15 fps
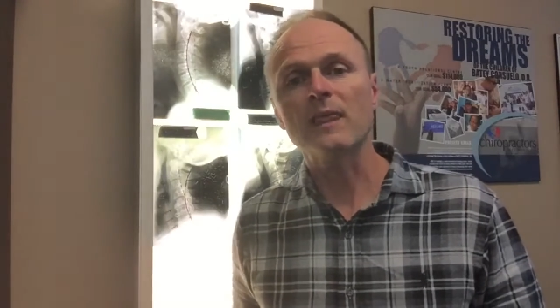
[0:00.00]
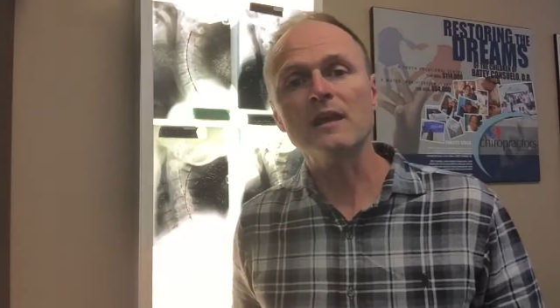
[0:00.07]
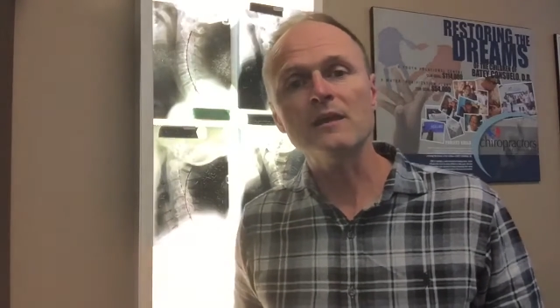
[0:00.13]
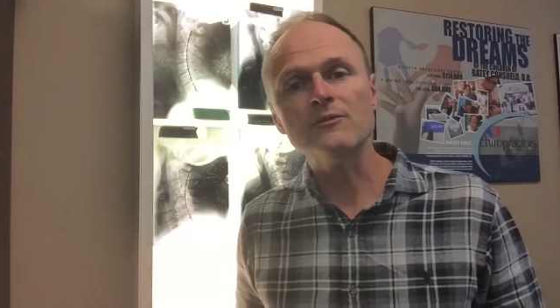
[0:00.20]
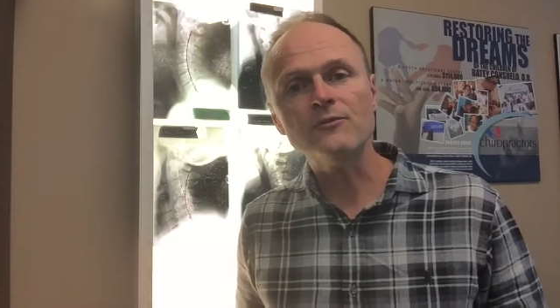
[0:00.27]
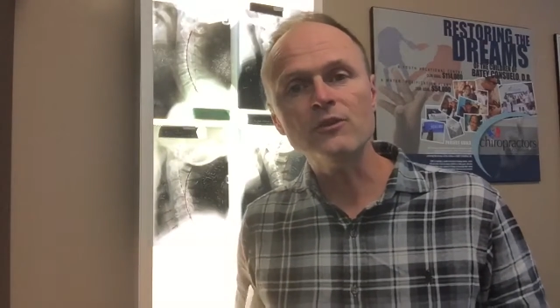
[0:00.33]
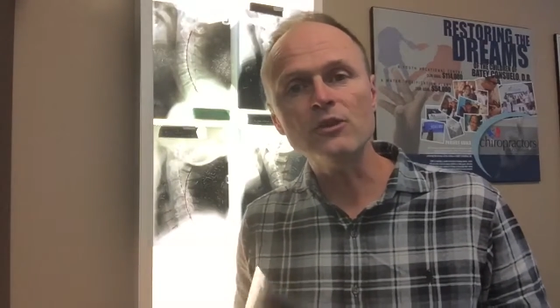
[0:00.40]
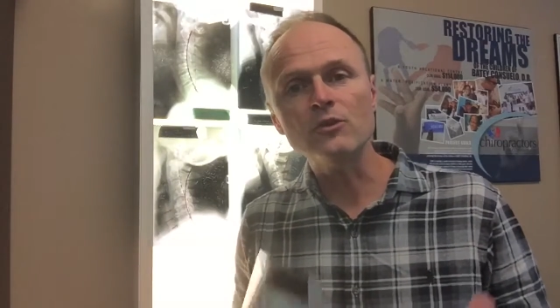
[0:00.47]

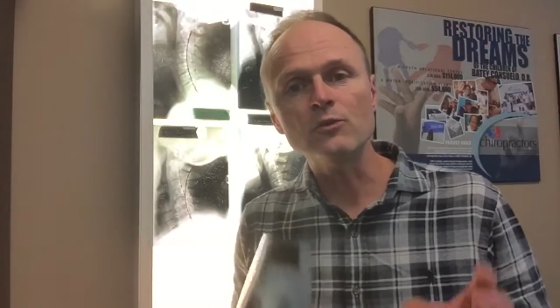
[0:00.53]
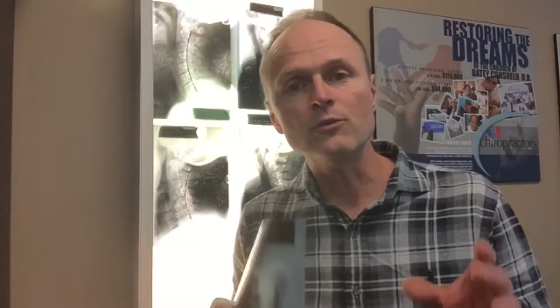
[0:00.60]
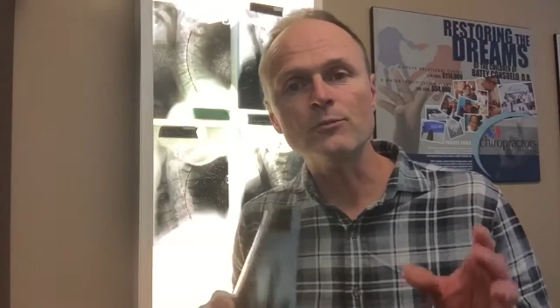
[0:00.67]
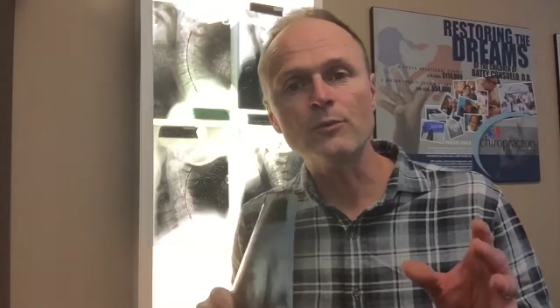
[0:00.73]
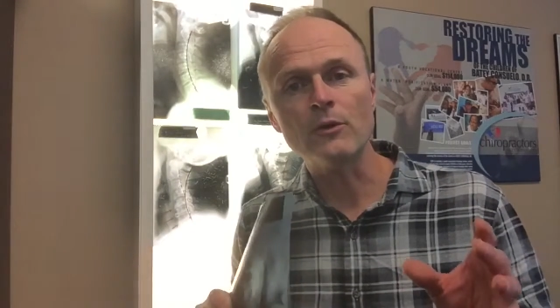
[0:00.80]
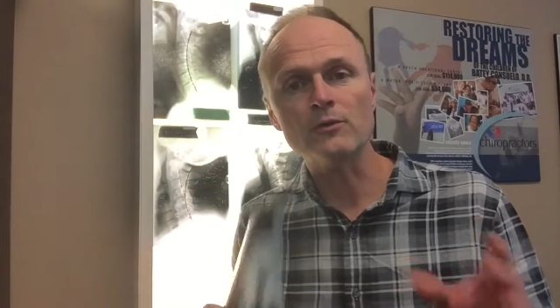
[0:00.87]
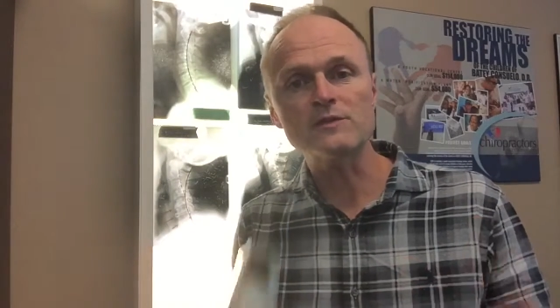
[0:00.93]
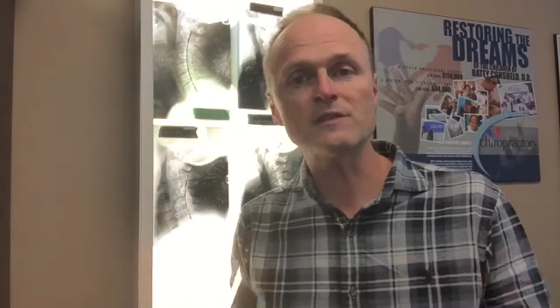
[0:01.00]
If you
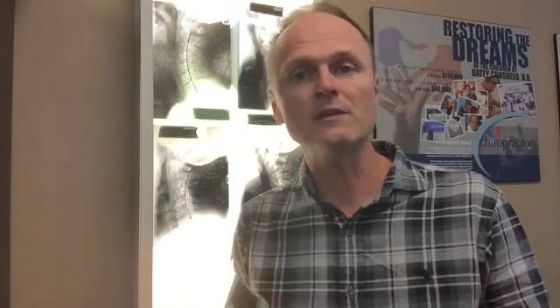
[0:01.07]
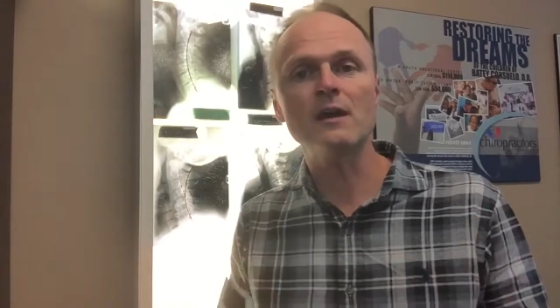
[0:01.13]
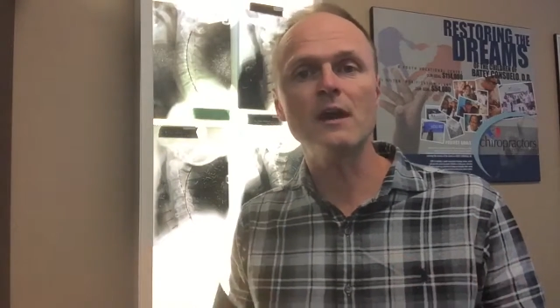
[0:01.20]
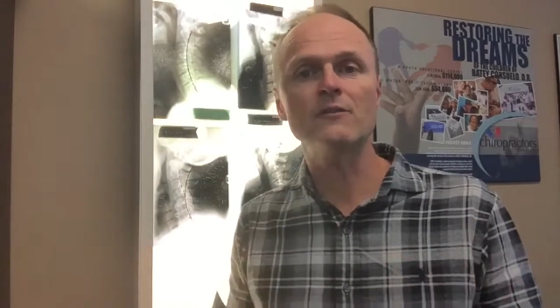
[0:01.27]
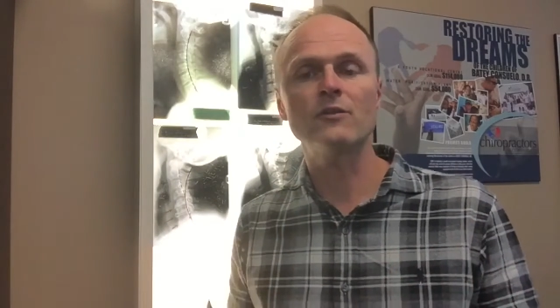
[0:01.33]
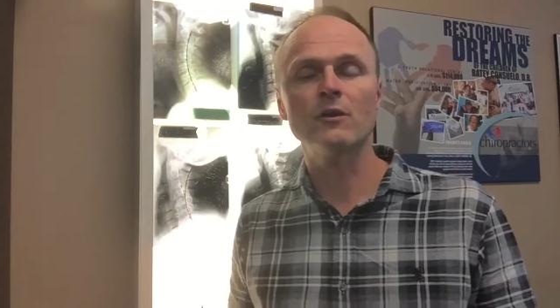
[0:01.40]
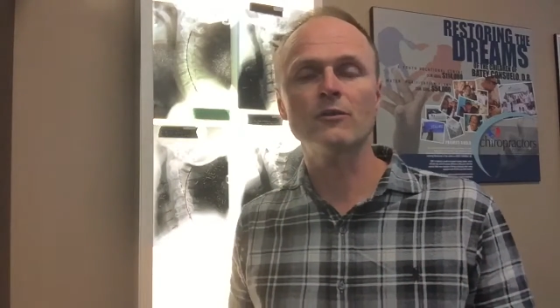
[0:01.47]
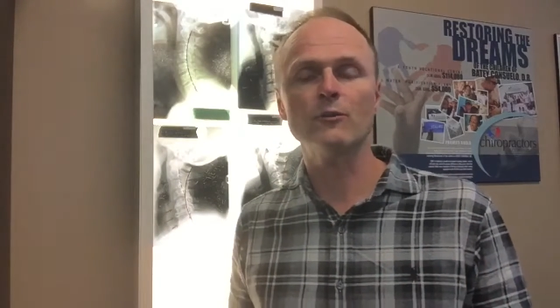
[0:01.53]
personally
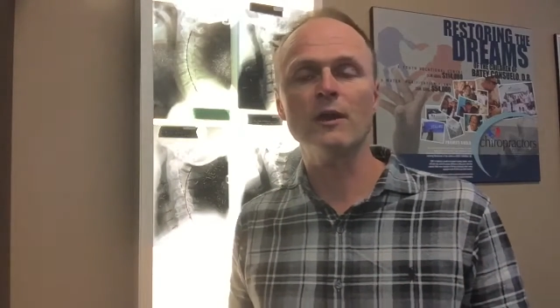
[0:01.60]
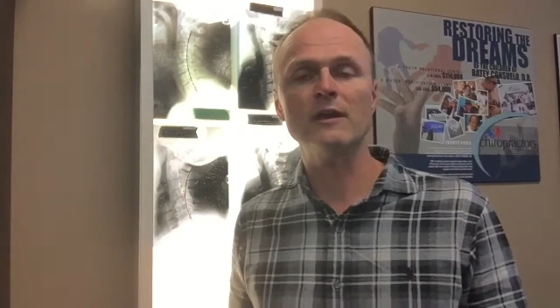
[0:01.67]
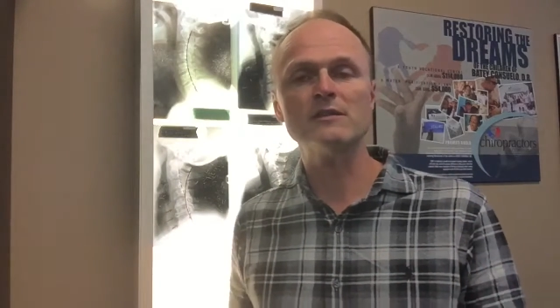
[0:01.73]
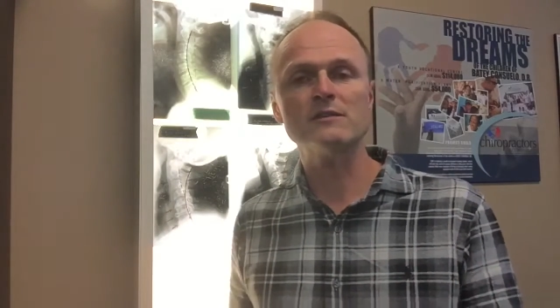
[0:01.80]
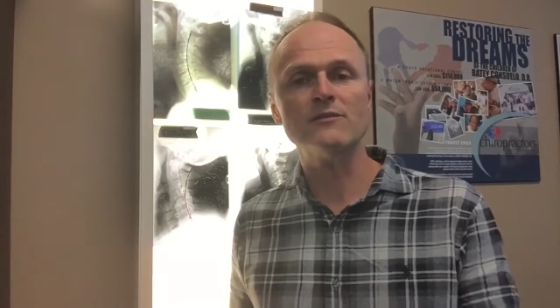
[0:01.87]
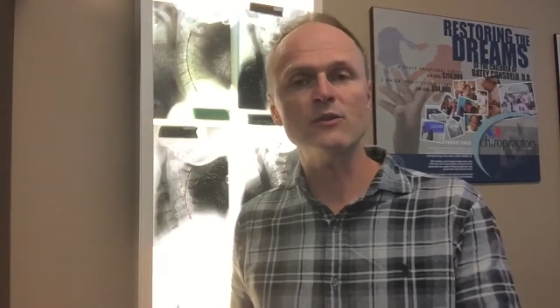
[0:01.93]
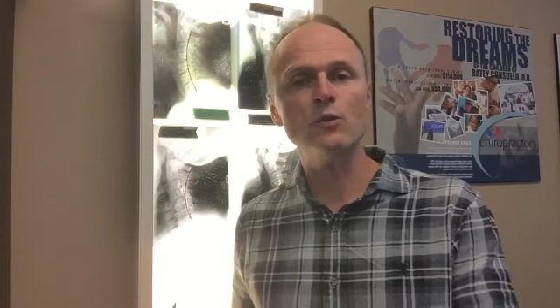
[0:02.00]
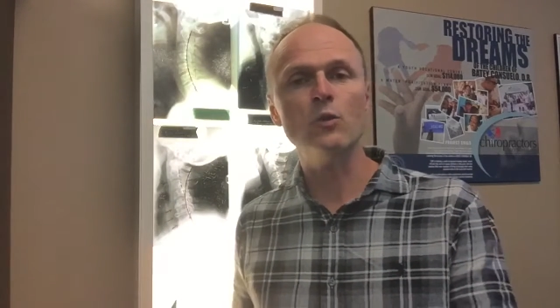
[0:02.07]
have
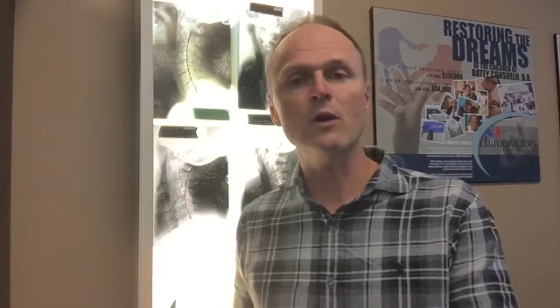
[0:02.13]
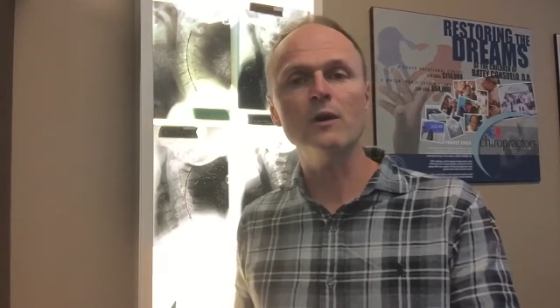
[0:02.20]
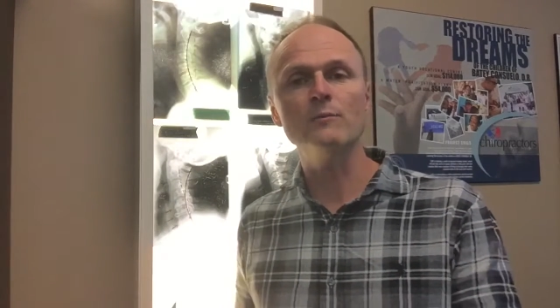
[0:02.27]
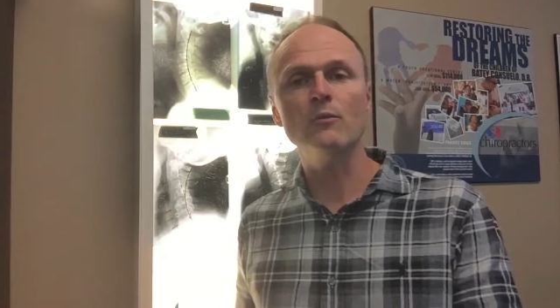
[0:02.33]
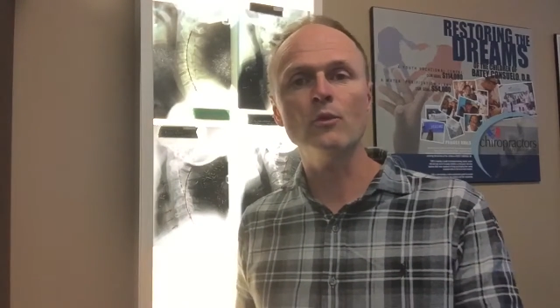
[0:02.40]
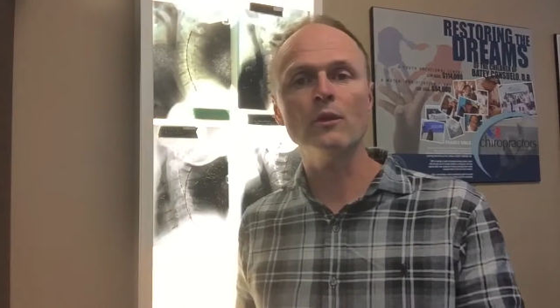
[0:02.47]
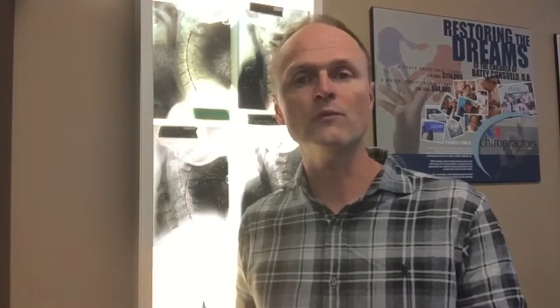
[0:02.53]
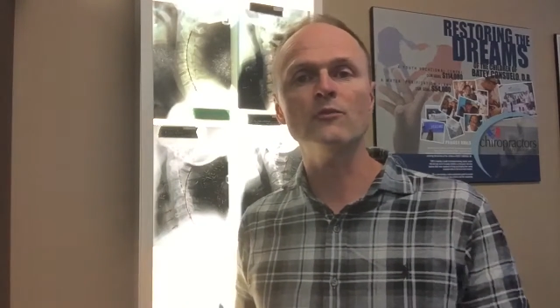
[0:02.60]
arthritis, if you want
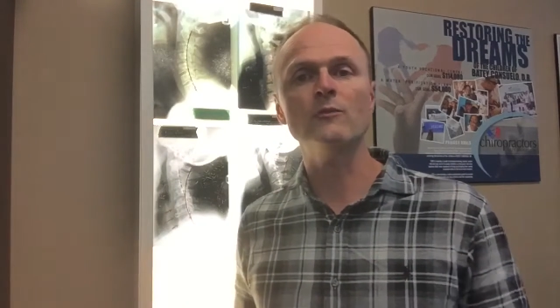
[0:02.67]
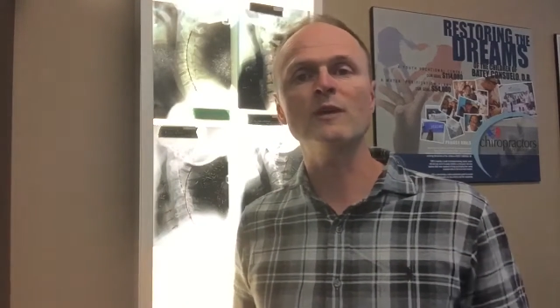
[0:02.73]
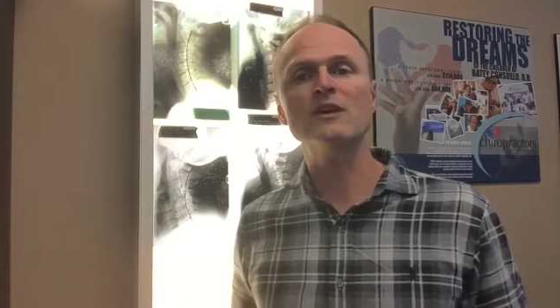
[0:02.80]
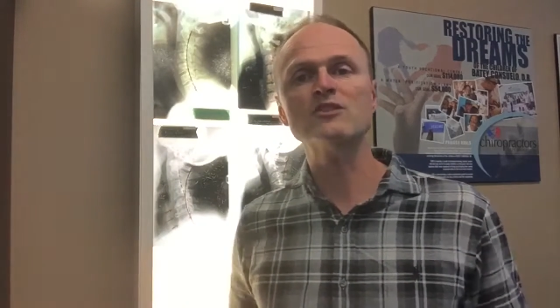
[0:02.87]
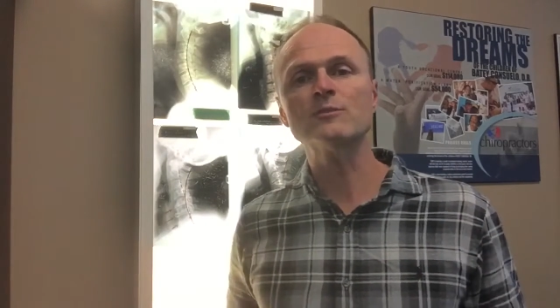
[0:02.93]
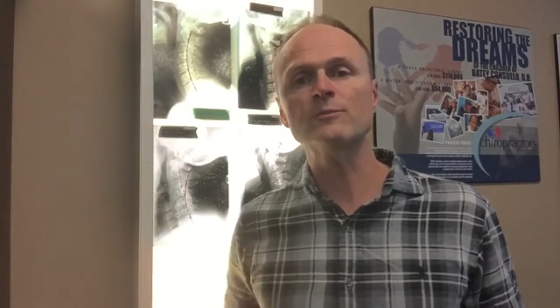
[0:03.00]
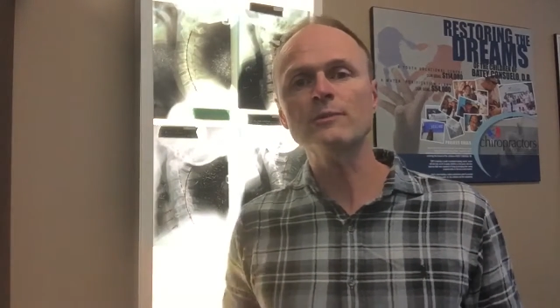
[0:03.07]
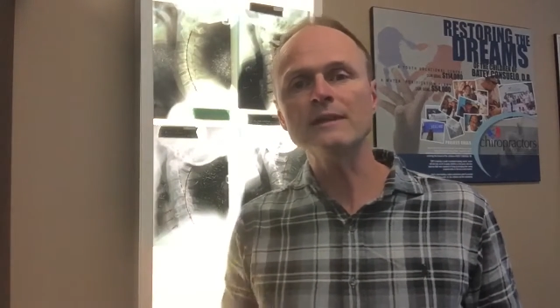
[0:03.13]
more information,